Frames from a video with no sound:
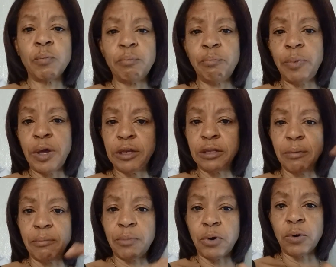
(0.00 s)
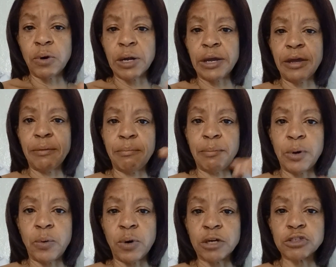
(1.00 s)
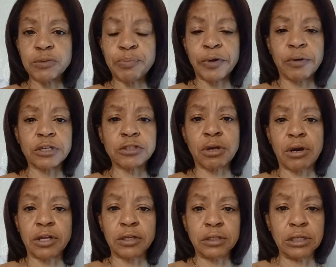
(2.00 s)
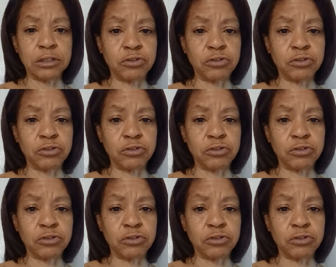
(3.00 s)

But the more and more spirit started